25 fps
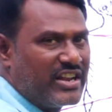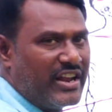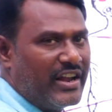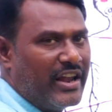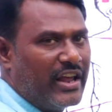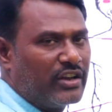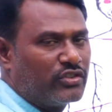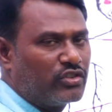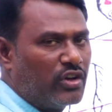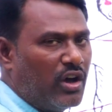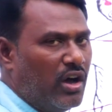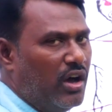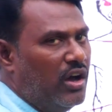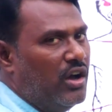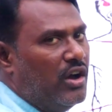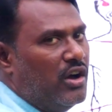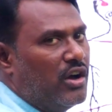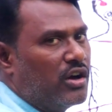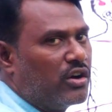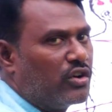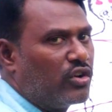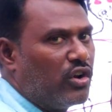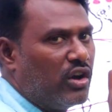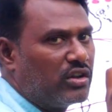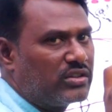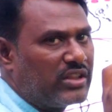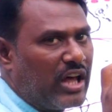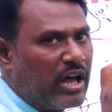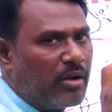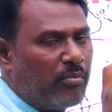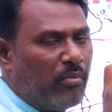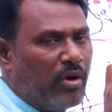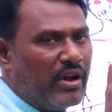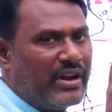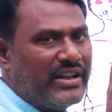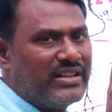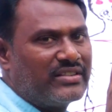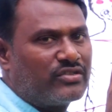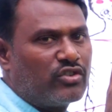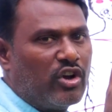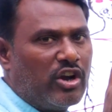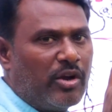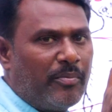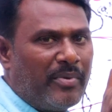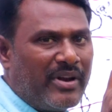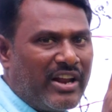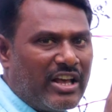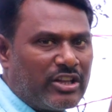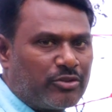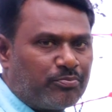earlier. So growth hormone is going
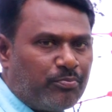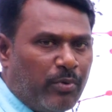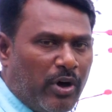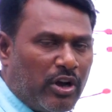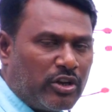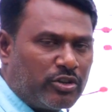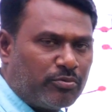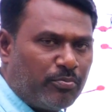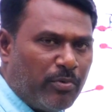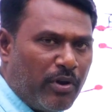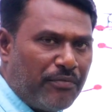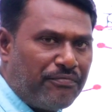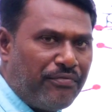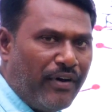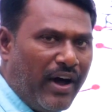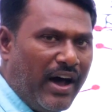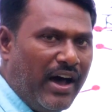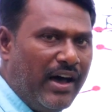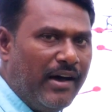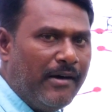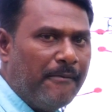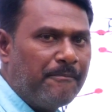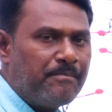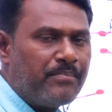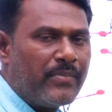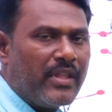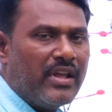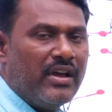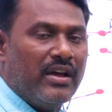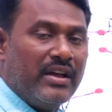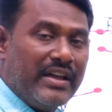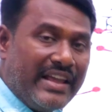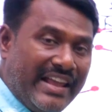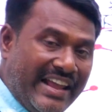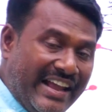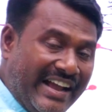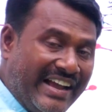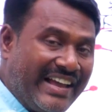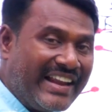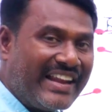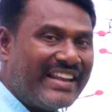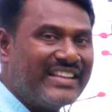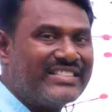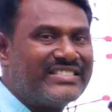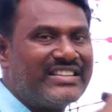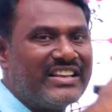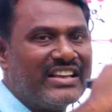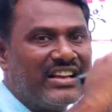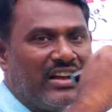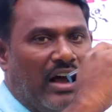to be responsible for
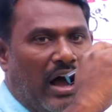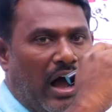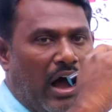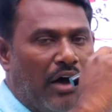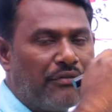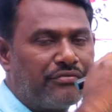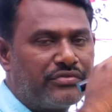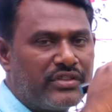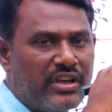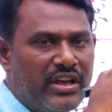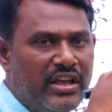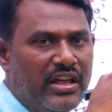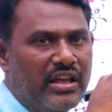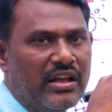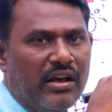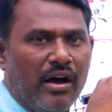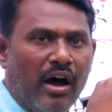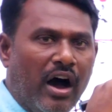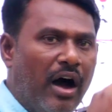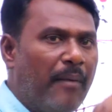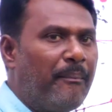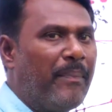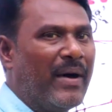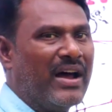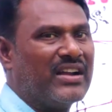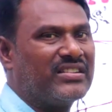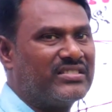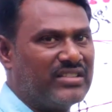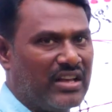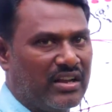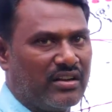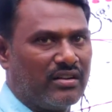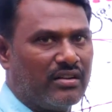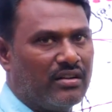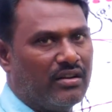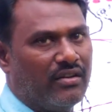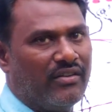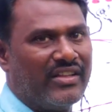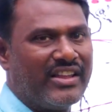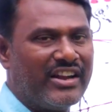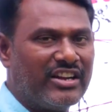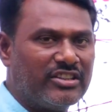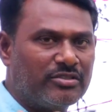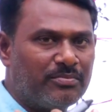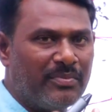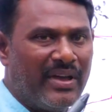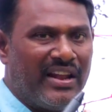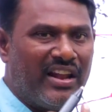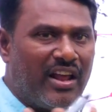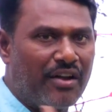increasing of the person, whether it
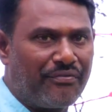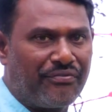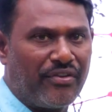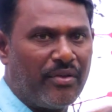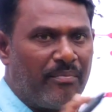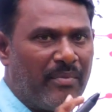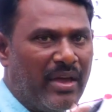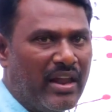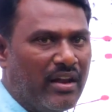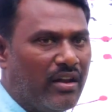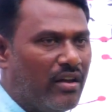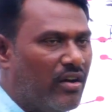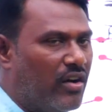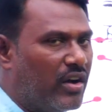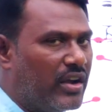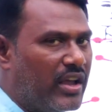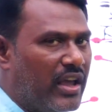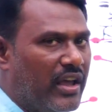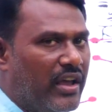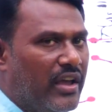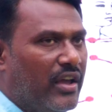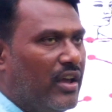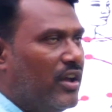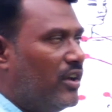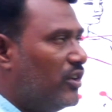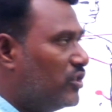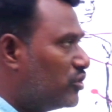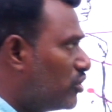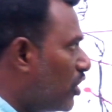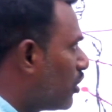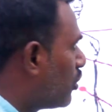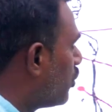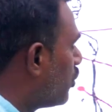is male or female. Okay, so